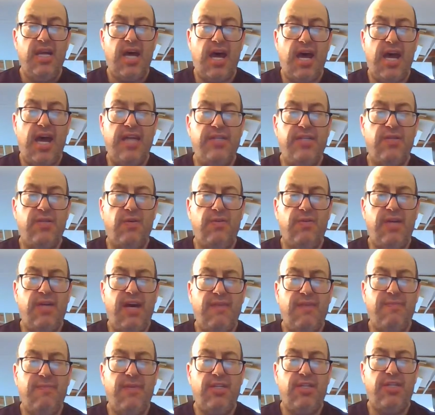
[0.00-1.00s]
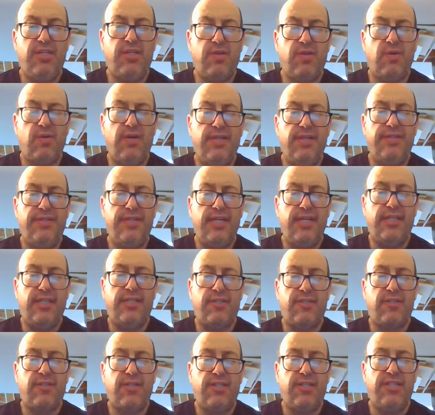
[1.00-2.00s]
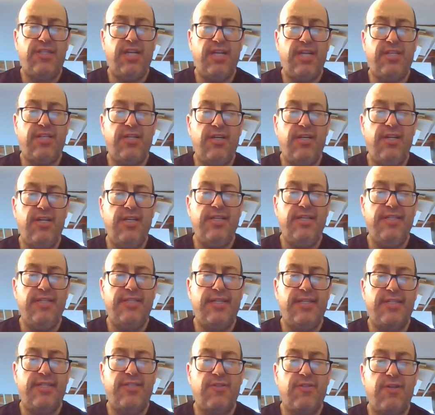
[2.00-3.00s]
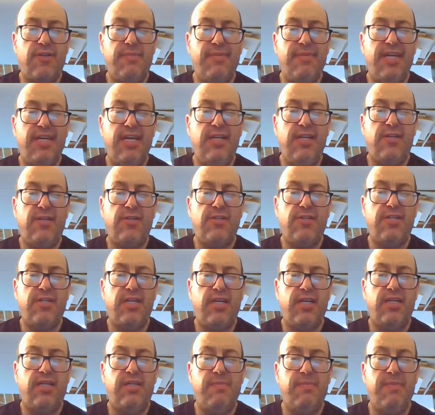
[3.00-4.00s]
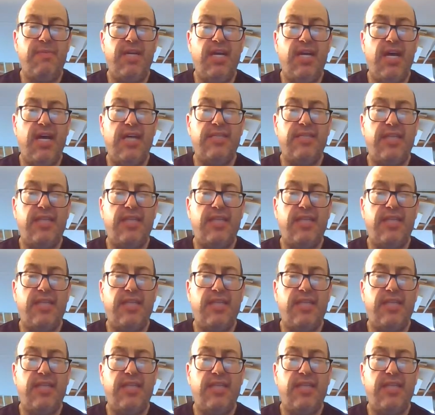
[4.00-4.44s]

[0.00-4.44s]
I don't have much choice. Chesterton is extremely interesting to me